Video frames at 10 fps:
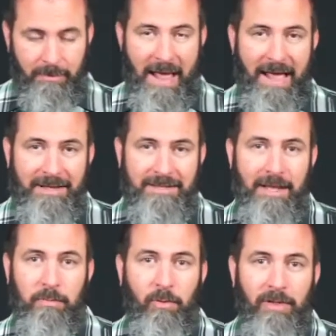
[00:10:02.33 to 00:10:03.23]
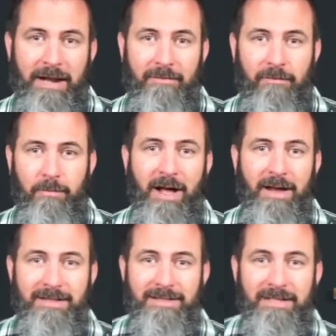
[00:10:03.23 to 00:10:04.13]
bags and they pull out of their
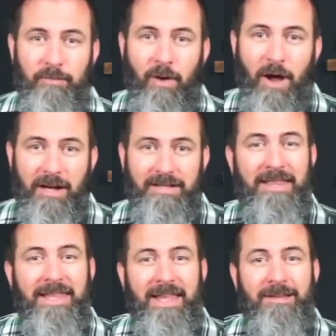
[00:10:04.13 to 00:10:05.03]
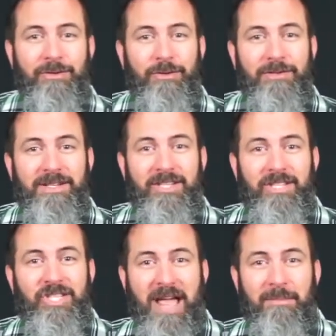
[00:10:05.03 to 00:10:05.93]
pockets these rocks and they had turned into
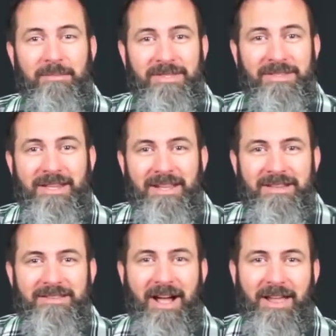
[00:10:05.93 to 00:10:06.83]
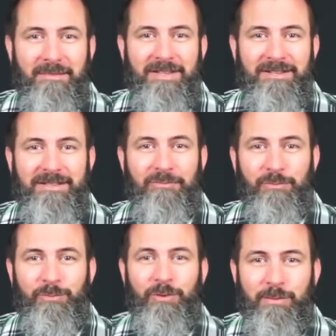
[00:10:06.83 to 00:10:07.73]
gems, diamonds
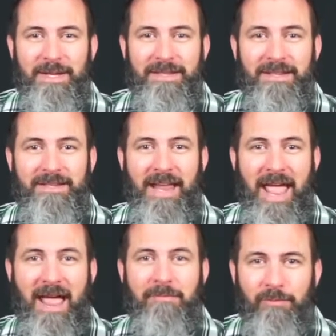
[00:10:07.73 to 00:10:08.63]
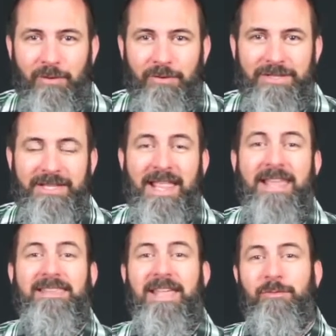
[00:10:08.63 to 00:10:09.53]
and rubies and emeralds. And
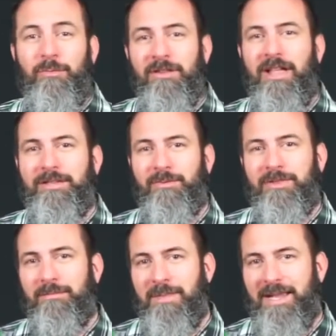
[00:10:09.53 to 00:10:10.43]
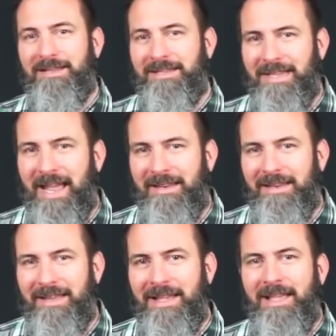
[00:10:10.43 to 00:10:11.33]
then they realized what the man said,
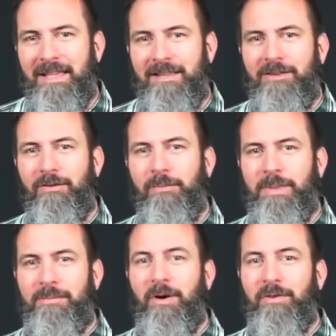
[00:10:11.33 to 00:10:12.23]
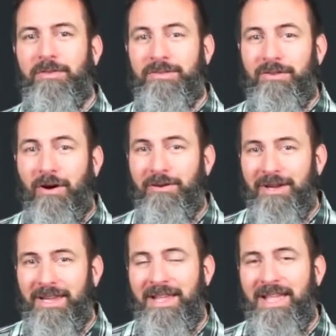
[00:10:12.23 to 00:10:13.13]
that you'll be both
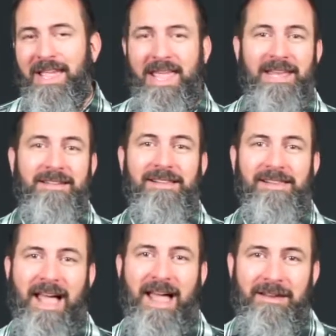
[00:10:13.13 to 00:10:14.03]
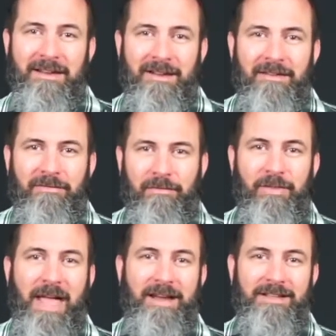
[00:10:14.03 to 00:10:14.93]
sorry and glad for
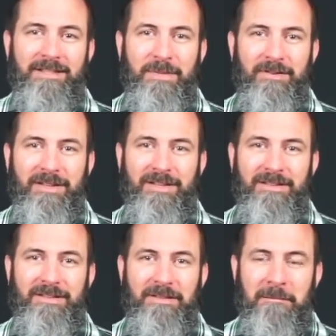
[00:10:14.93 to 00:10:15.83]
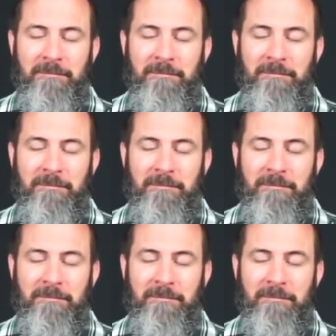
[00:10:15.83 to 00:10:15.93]
that experience.